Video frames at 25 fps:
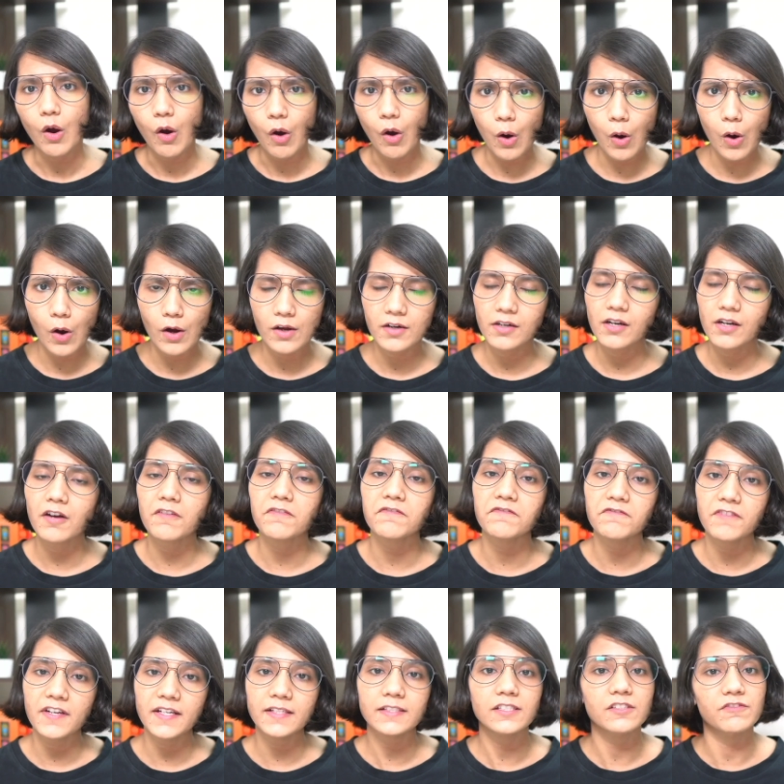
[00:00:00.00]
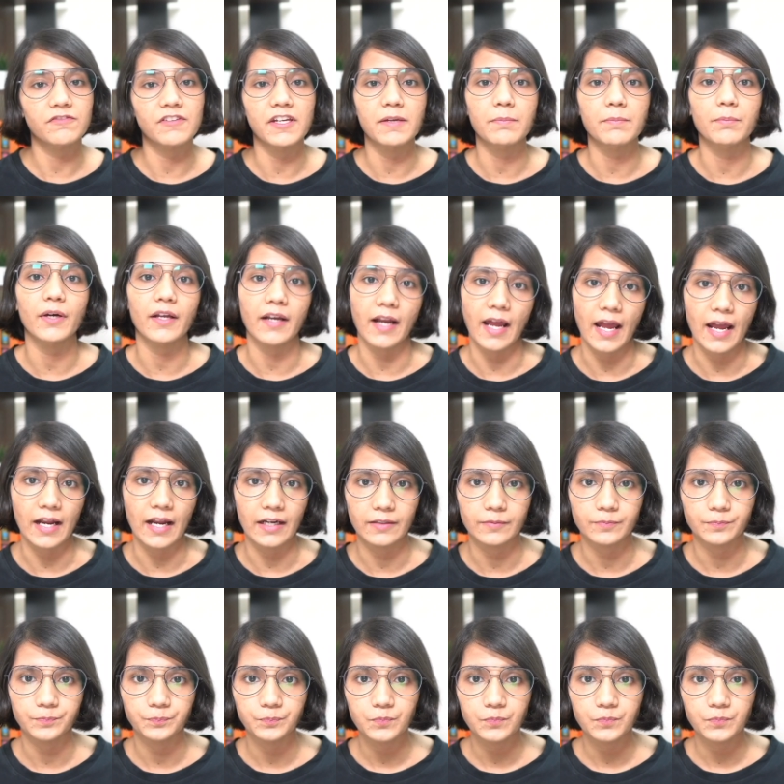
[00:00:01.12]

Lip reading: or a fixed fee per hand.